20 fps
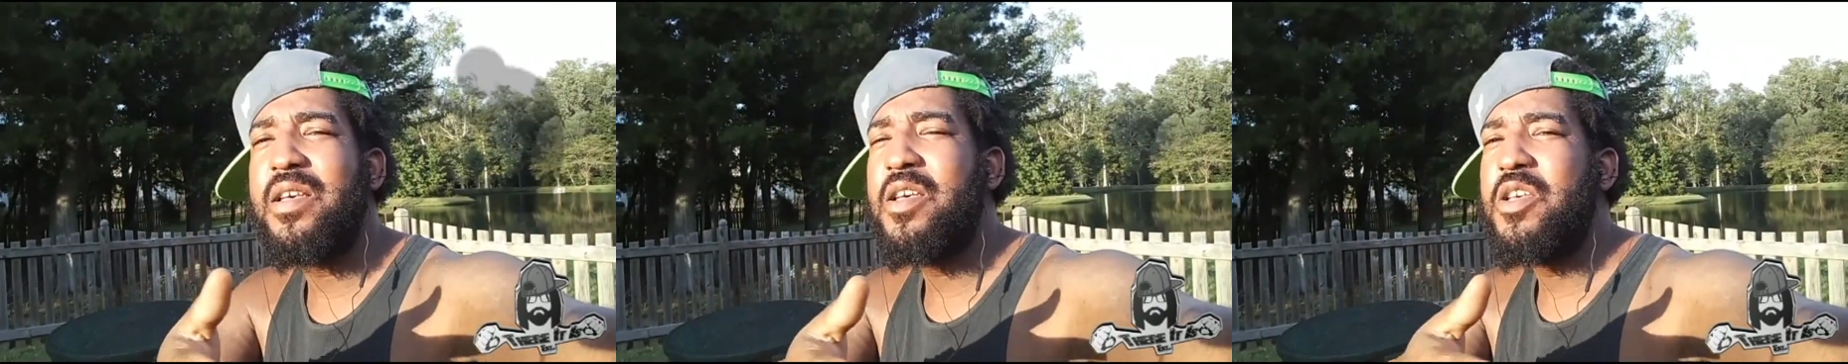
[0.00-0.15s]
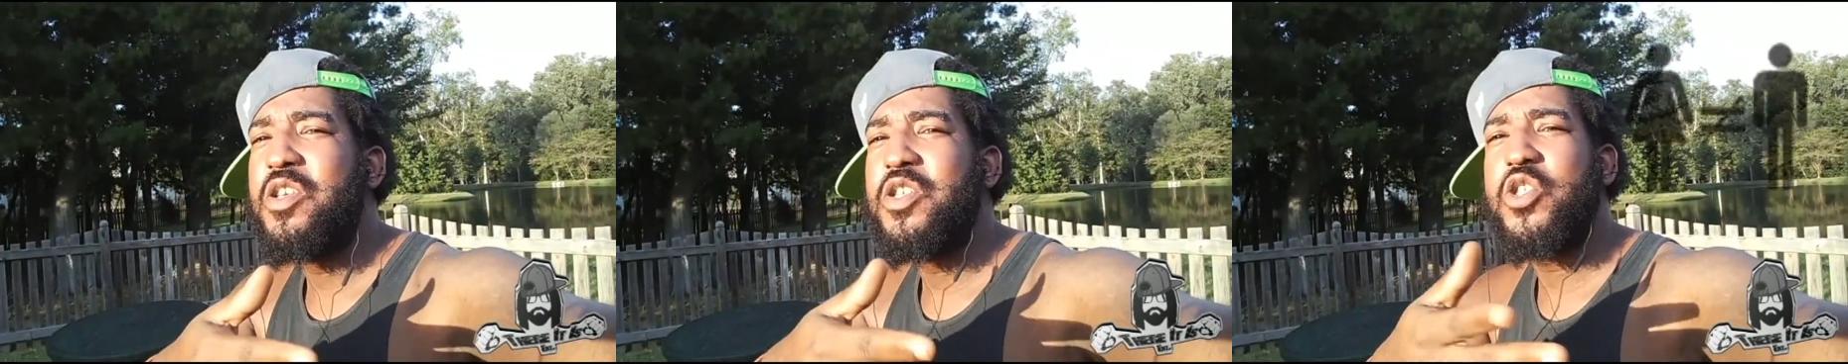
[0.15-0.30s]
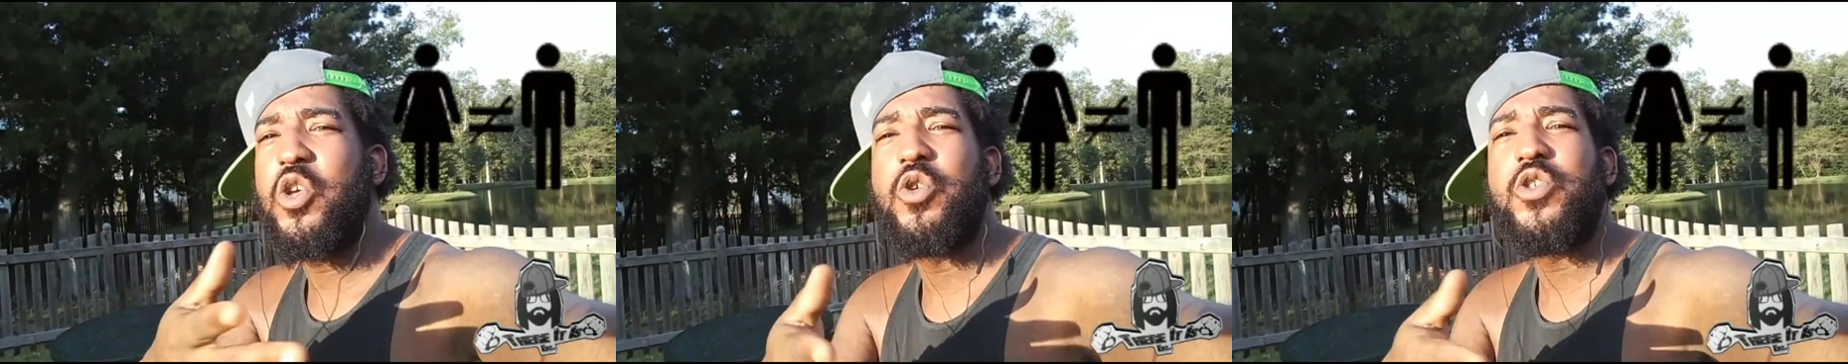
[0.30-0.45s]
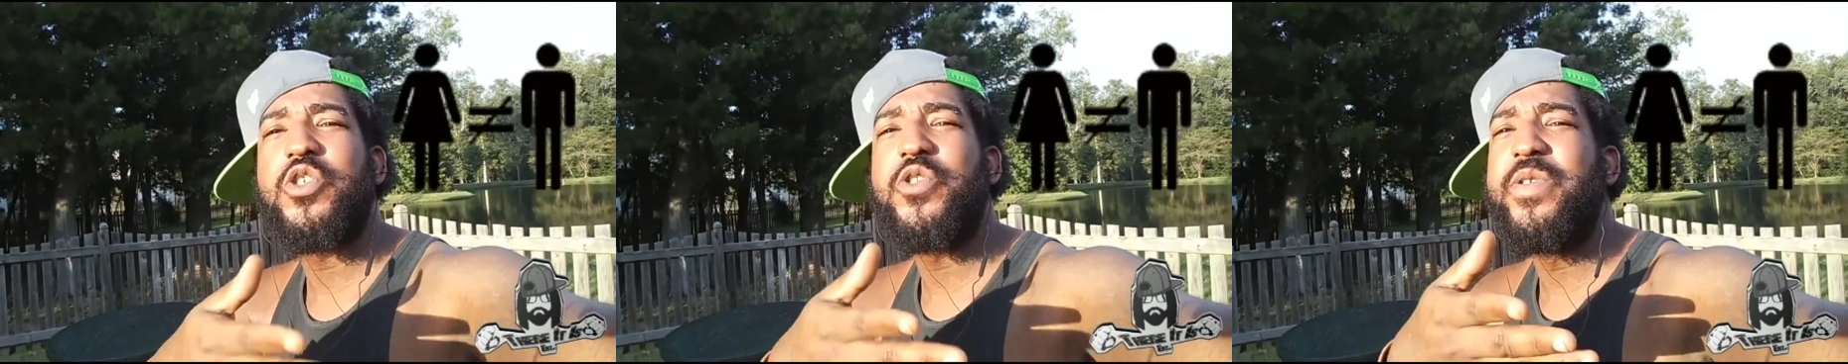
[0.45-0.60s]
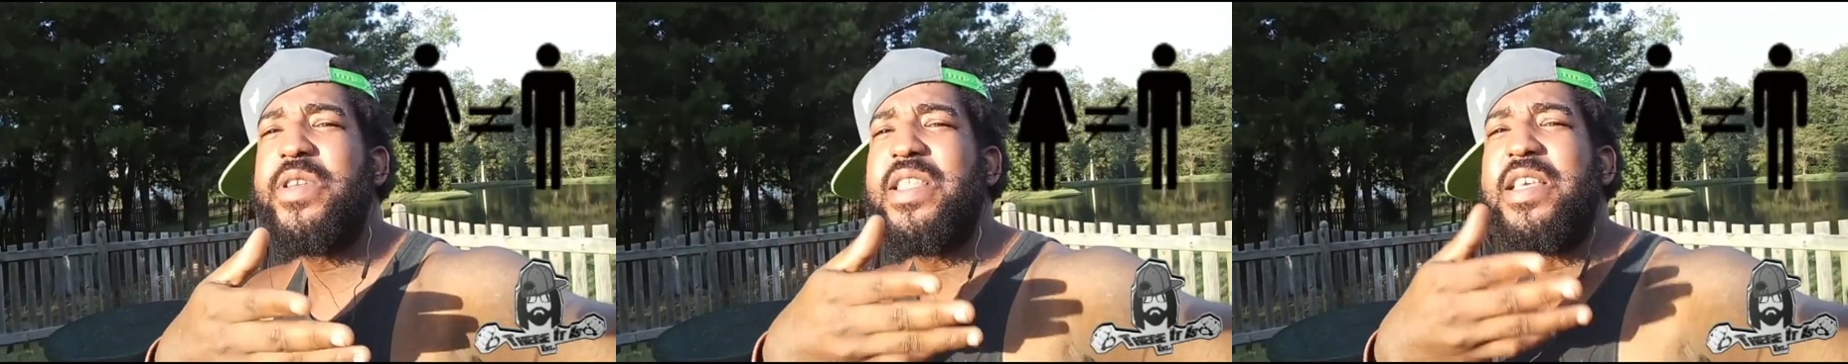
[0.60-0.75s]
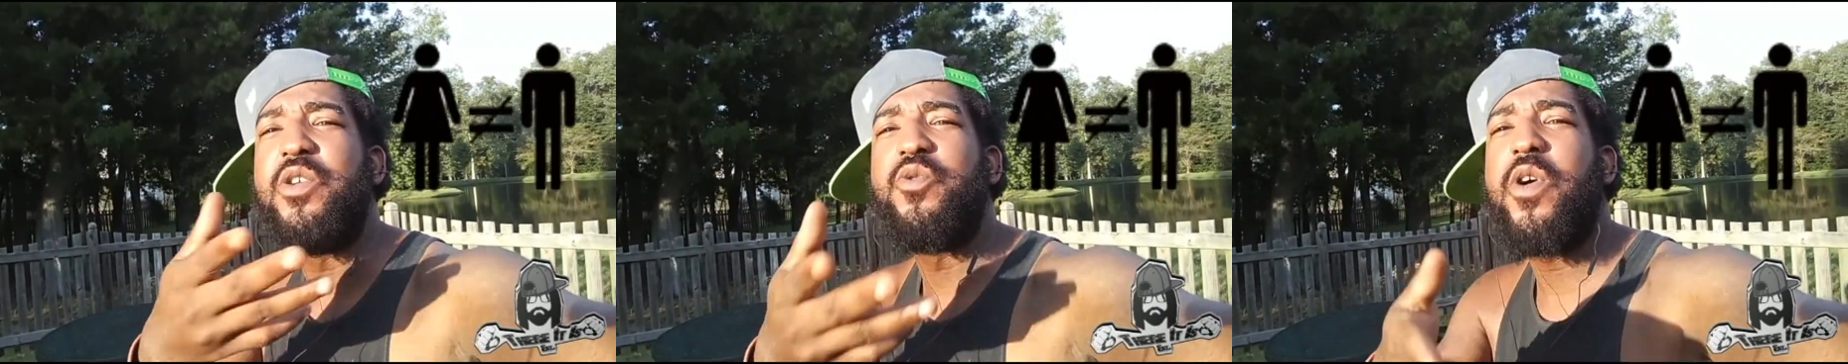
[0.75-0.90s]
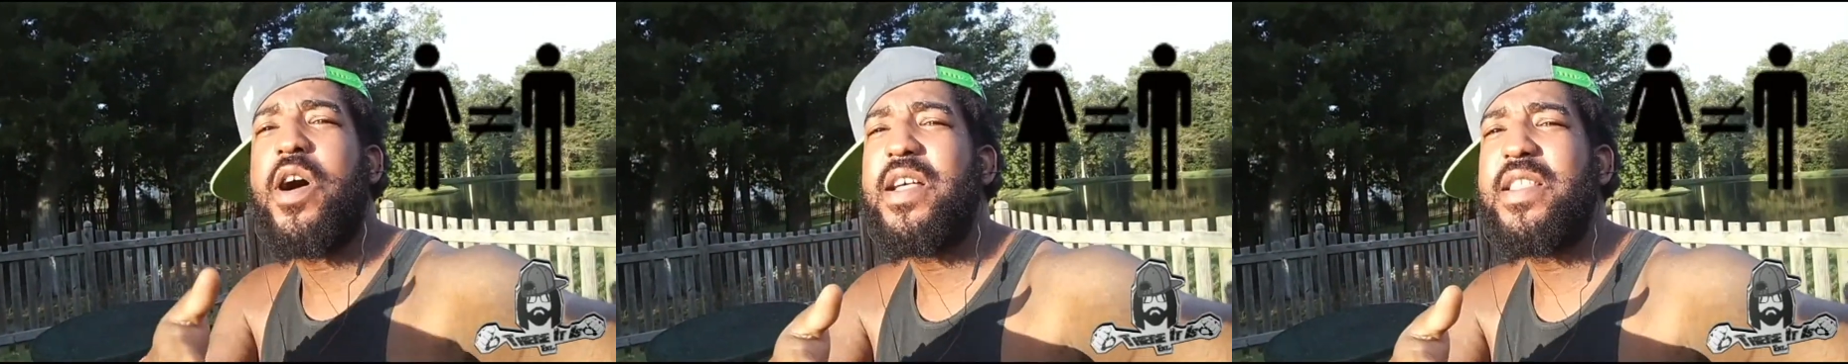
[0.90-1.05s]
social
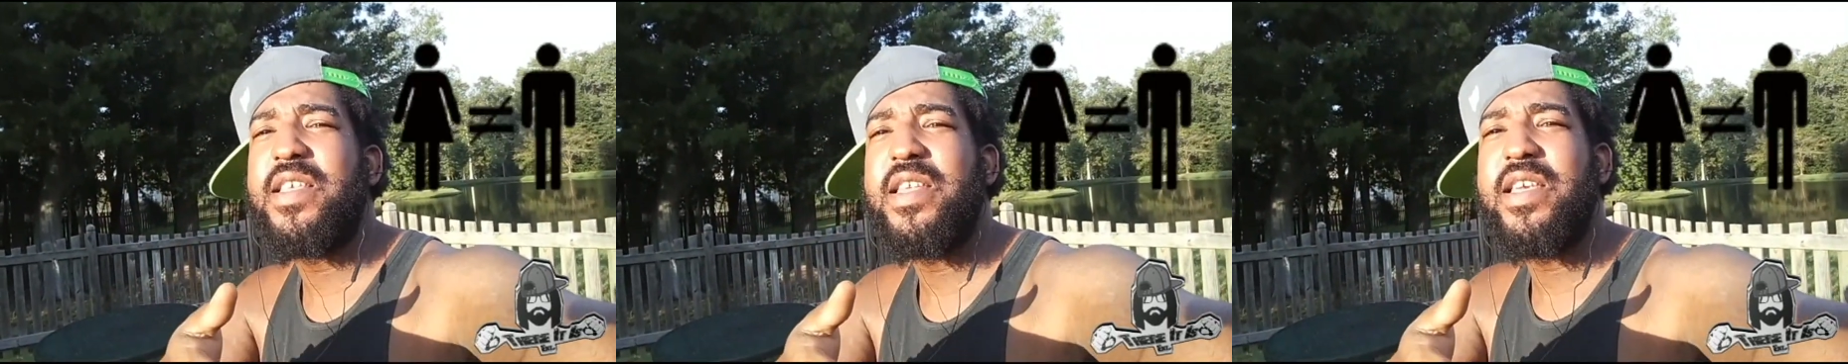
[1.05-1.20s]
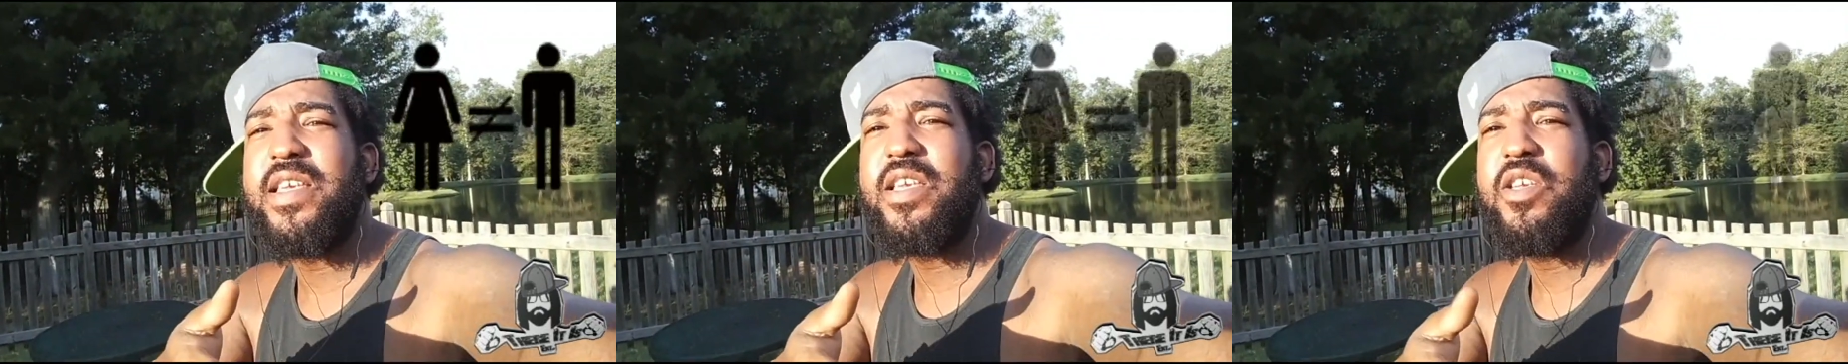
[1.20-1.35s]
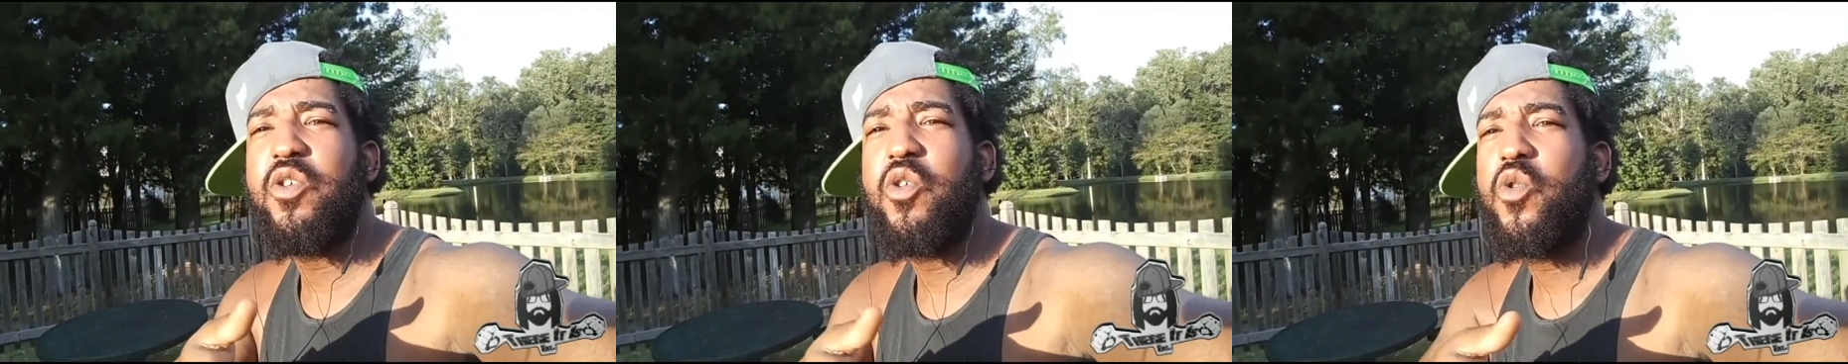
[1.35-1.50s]
inequality,